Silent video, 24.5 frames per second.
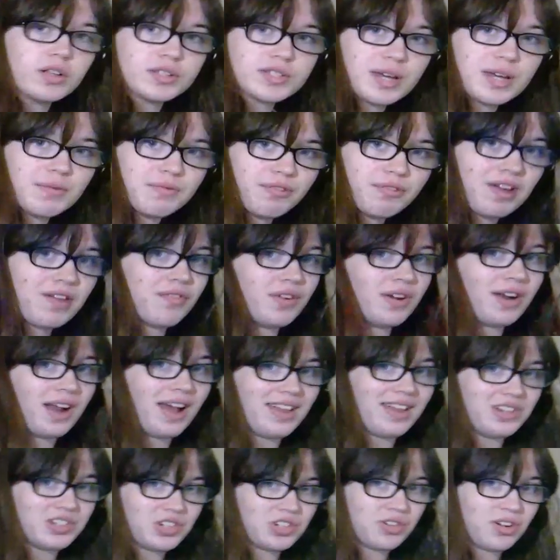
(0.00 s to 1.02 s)
all-time favorite
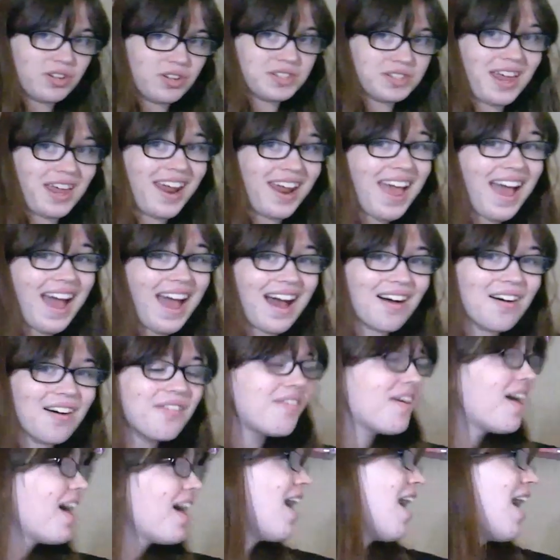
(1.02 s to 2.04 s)
Aisha dolls that I
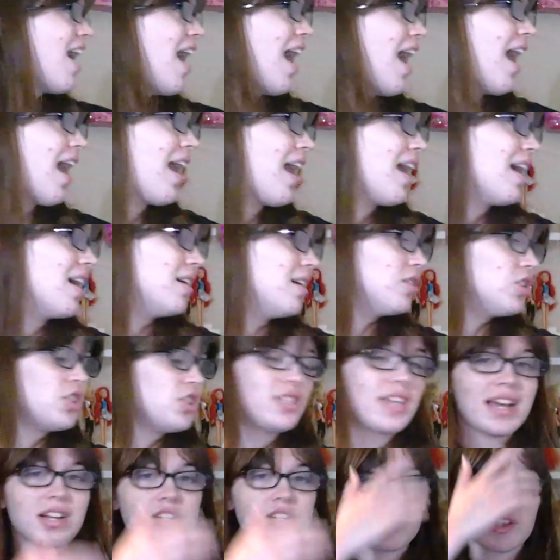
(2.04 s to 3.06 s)
have, and
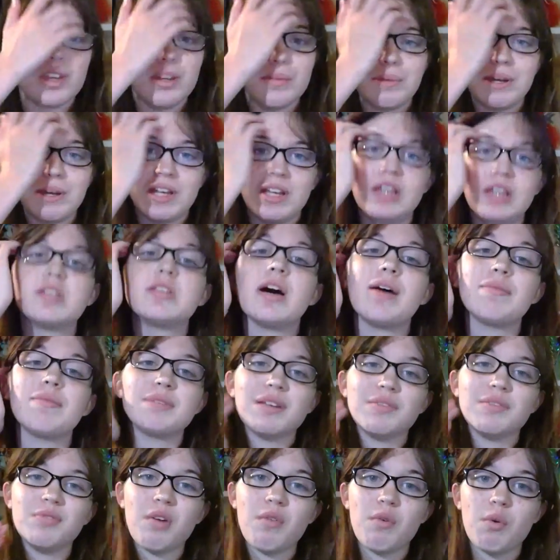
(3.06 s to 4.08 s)
she's actually in my top
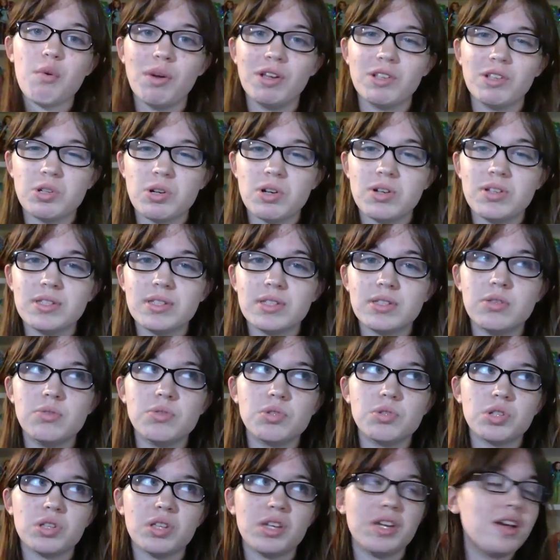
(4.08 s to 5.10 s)
10 favorite Winx dolls
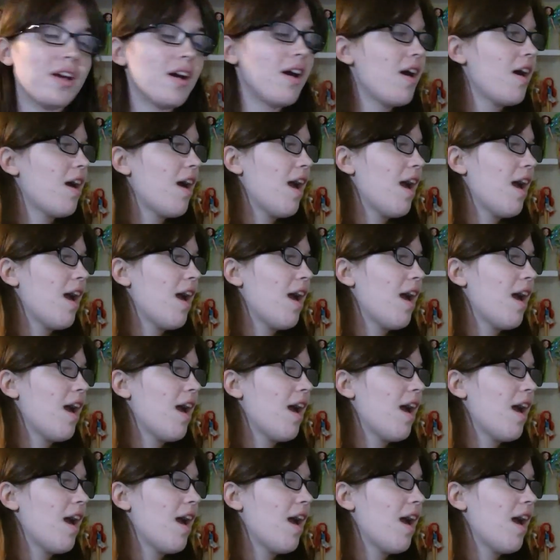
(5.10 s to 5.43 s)
usually,